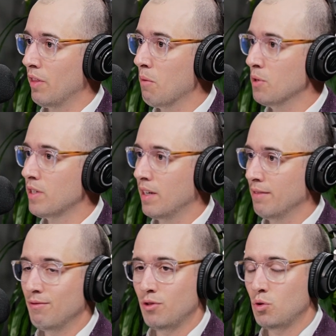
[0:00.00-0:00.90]
They almost had
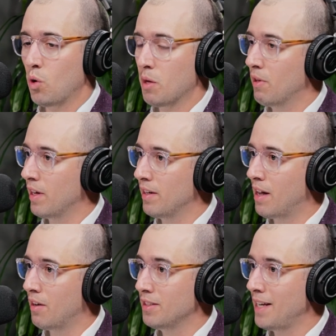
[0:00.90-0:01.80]
a $20
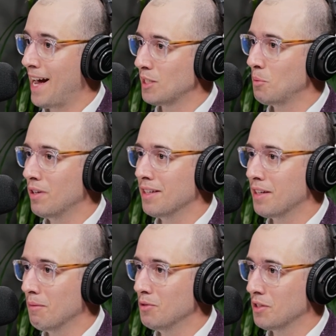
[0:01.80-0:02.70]
million taxable
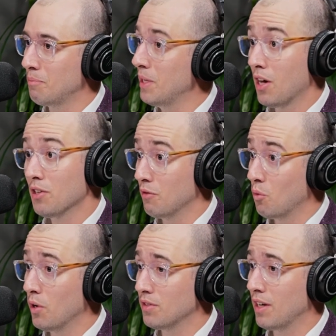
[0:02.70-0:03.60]
income just because
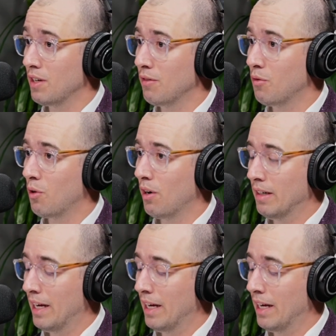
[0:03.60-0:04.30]
of 174.